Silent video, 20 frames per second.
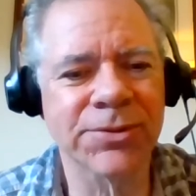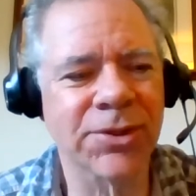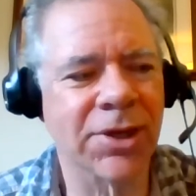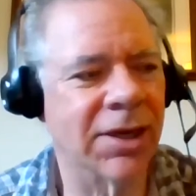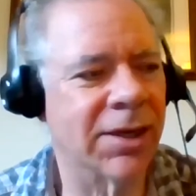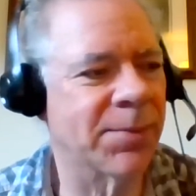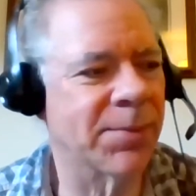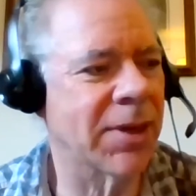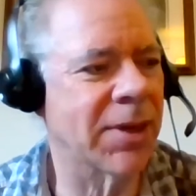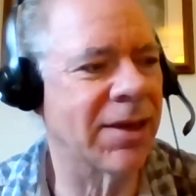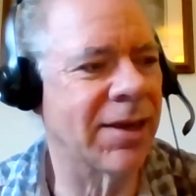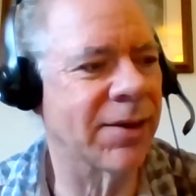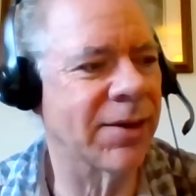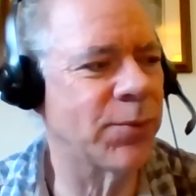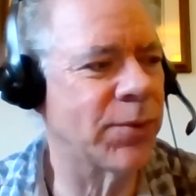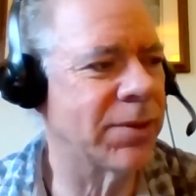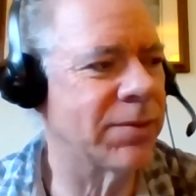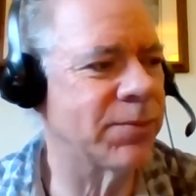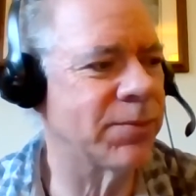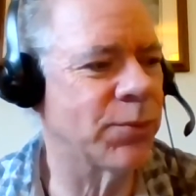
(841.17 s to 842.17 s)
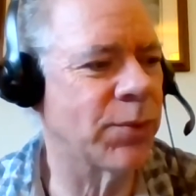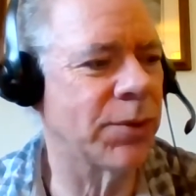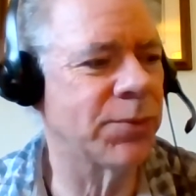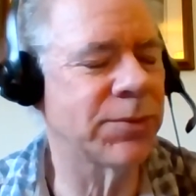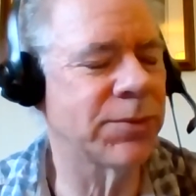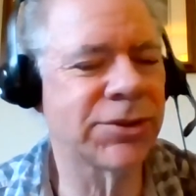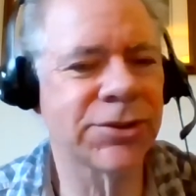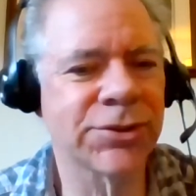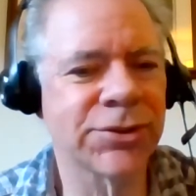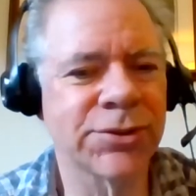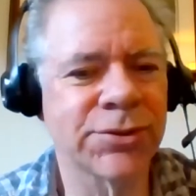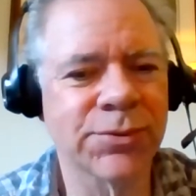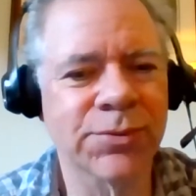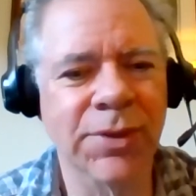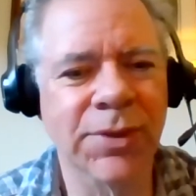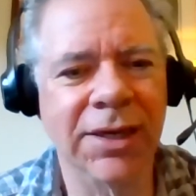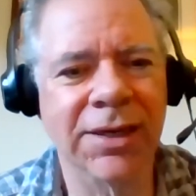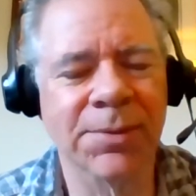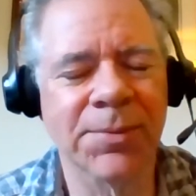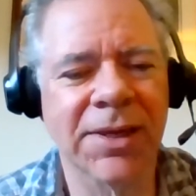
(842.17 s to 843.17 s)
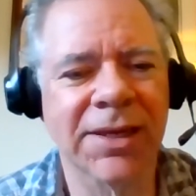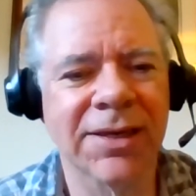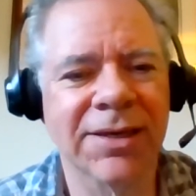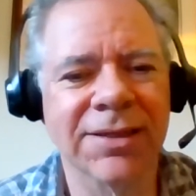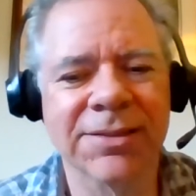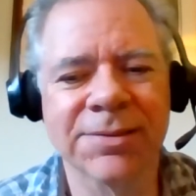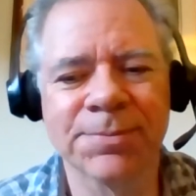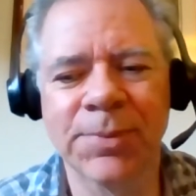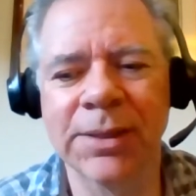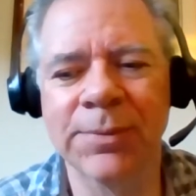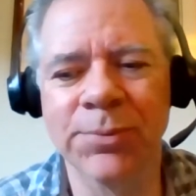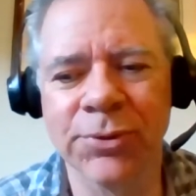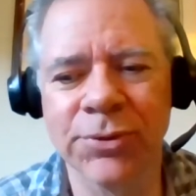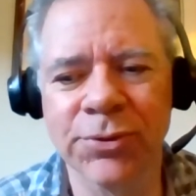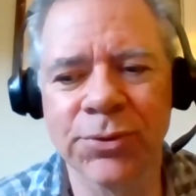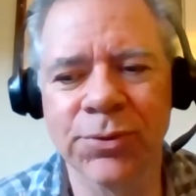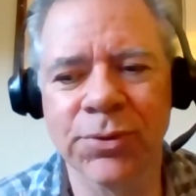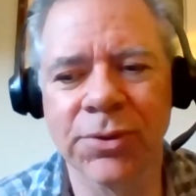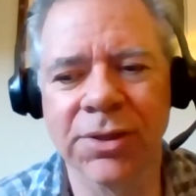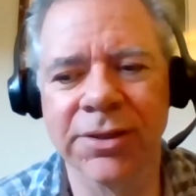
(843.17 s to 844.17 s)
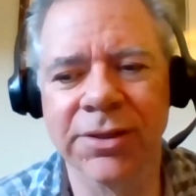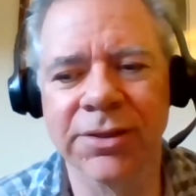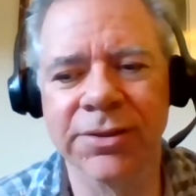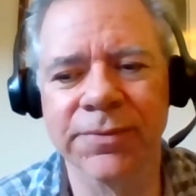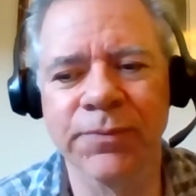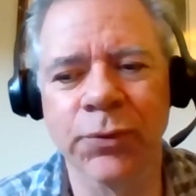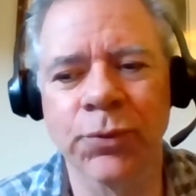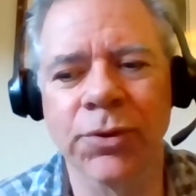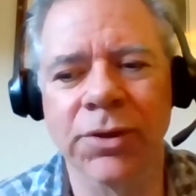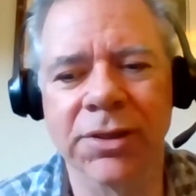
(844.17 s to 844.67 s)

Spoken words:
were talking about like what would you recommend as people who are